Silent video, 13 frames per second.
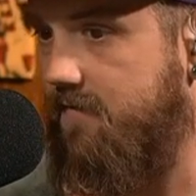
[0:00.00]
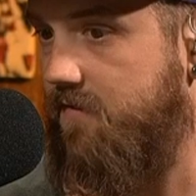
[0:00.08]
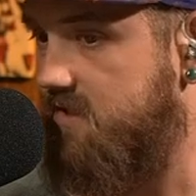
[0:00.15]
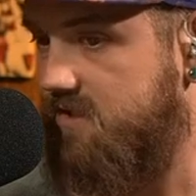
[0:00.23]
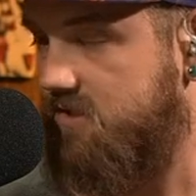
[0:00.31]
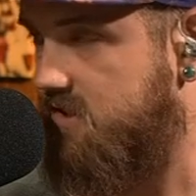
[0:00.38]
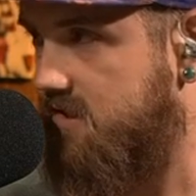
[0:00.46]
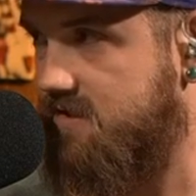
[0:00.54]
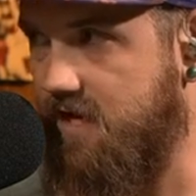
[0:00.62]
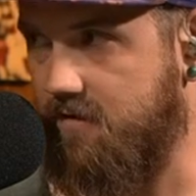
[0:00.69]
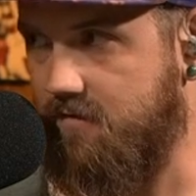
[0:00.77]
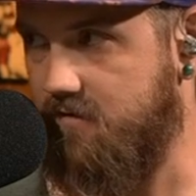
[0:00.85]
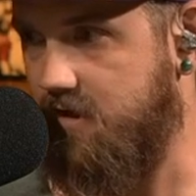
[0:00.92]
and this is
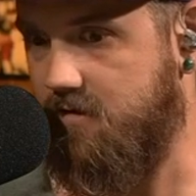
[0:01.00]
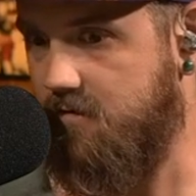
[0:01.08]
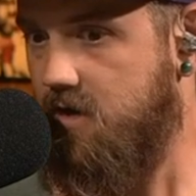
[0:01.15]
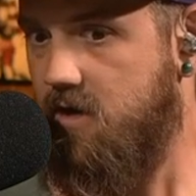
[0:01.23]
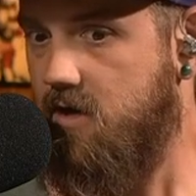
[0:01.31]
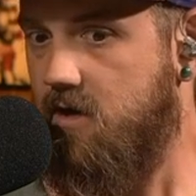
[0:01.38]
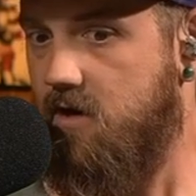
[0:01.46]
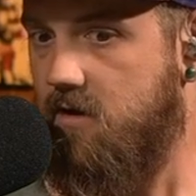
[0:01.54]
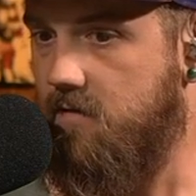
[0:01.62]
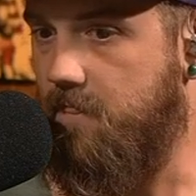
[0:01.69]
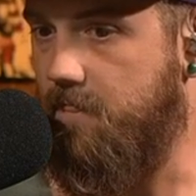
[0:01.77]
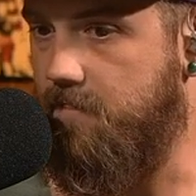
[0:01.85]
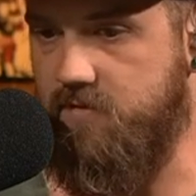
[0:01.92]
exactly like
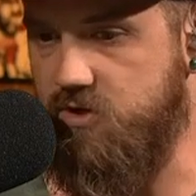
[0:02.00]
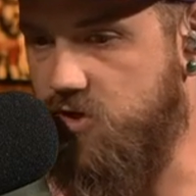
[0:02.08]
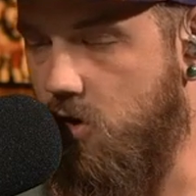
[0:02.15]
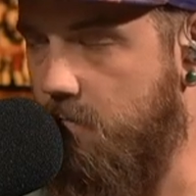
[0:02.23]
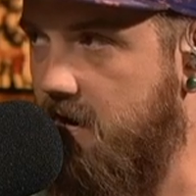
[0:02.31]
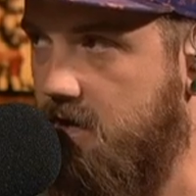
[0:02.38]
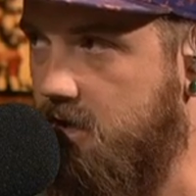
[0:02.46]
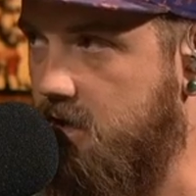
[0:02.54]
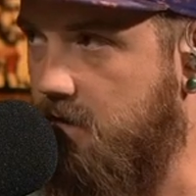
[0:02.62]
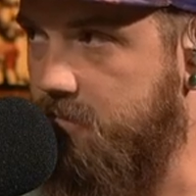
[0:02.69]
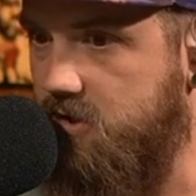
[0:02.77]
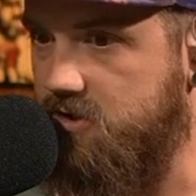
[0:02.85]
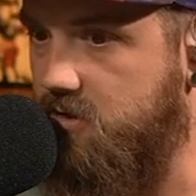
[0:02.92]
go back a
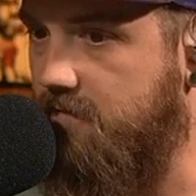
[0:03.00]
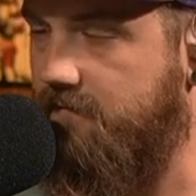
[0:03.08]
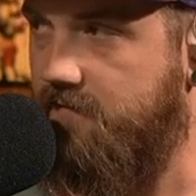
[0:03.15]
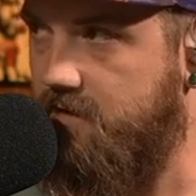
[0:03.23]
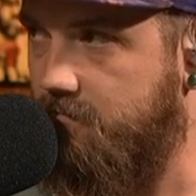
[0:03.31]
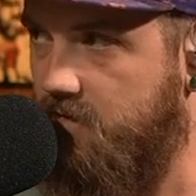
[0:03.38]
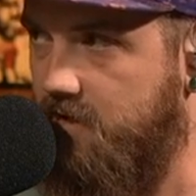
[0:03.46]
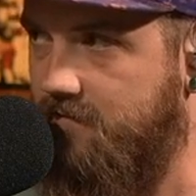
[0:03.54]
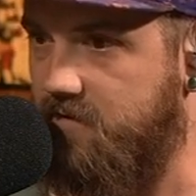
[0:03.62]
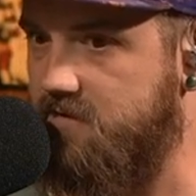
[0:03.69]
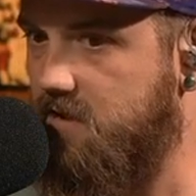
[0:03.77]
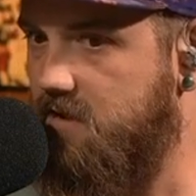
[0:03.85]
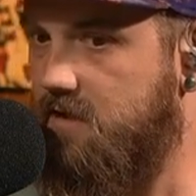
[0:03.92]
couple years you have Philip
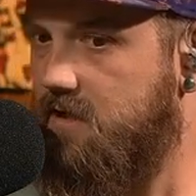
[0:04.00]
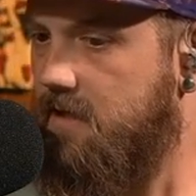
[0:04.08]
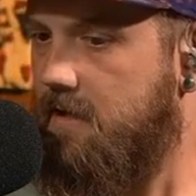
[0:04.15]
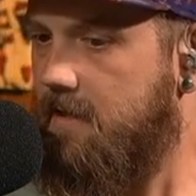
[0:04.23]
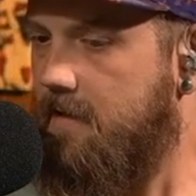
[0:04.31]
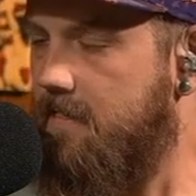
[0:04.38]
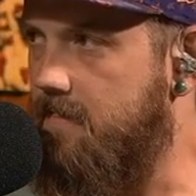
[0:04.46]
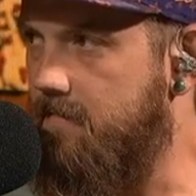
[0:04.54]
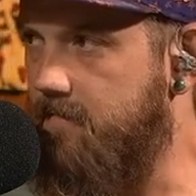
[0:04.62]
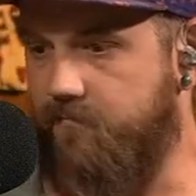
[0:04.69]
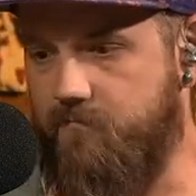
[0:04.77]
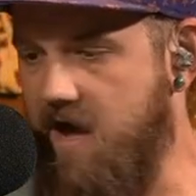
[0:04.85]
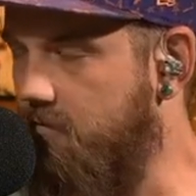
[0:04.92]
Rivers.
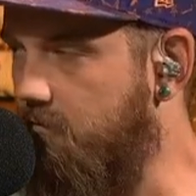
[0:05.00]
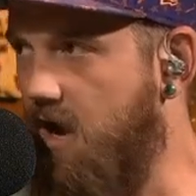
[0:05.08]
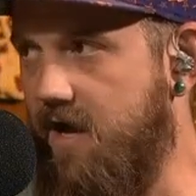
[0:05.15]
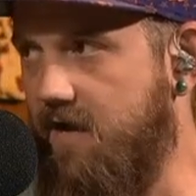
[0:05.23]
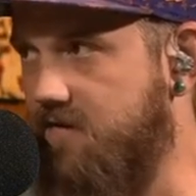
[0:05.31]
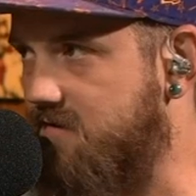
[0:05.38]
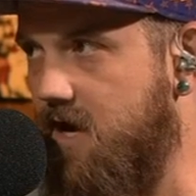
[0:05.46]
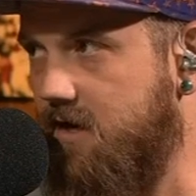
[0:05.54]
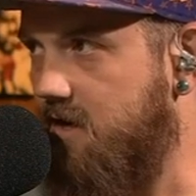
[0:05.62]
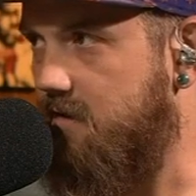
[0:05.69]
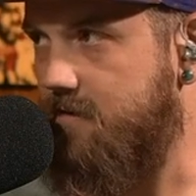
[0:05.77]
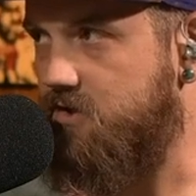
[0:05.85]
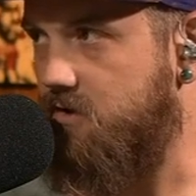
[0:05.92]
Matt Ryan is
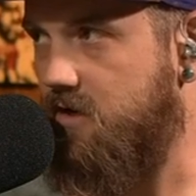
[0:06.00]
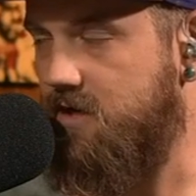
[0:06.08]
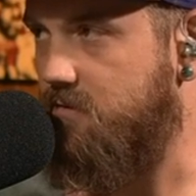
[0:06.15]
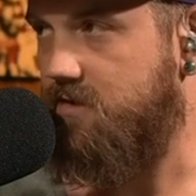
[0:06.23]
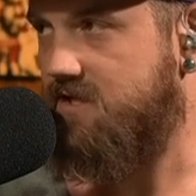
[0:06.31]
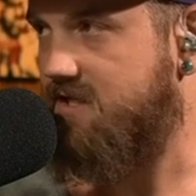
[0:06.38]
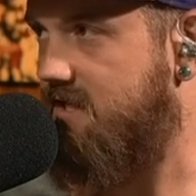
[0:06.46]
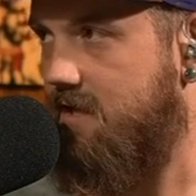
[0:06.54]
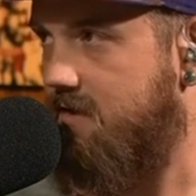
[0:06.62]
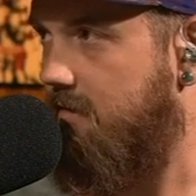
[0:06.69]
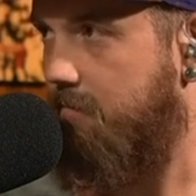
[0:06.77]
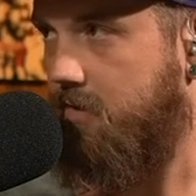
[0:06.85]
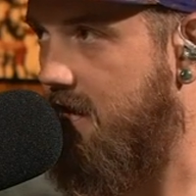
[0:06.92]
not going to be trying to
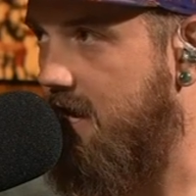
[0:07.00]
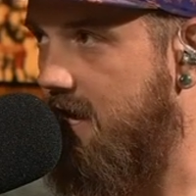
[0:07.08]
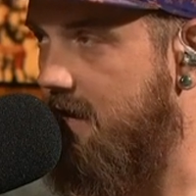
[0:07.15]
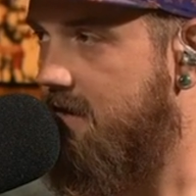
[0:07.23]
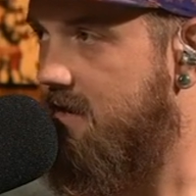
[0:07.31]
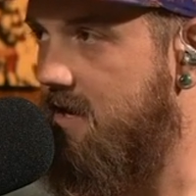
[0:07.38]
extend the play.